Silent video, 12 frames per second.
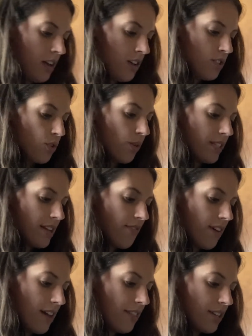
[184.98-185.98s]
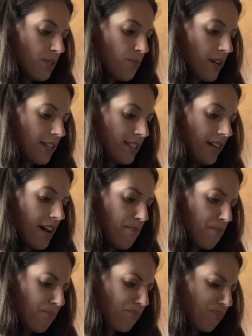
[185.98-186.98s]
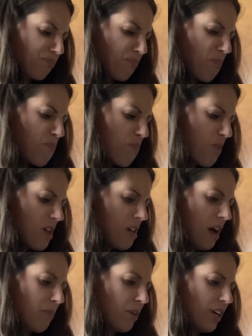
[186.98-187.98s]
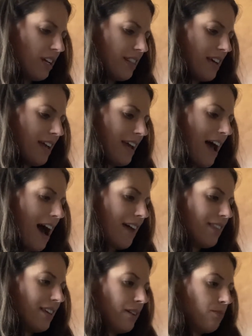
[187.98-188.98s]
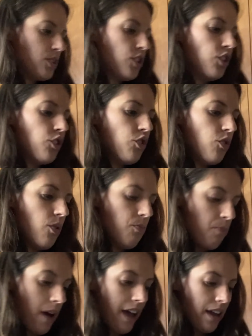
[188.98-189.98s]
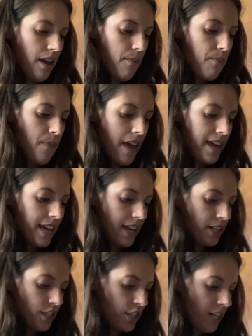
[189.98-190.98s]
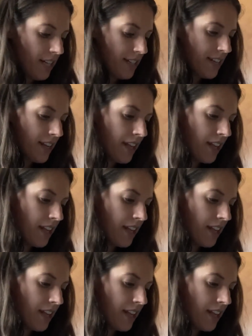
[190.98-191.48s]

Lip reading: So once I've got these mixed up, I'm going to then add them to my baking sheet.